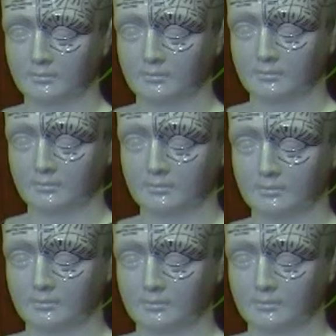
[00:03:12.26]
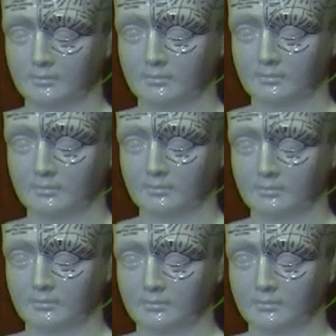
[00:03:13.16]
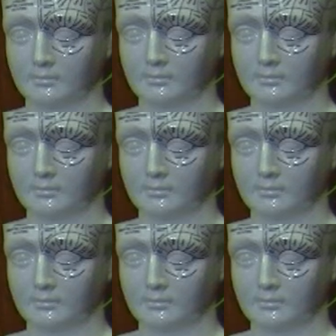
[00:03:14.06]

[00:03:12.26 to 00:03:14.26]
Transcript: This person isn't speaking.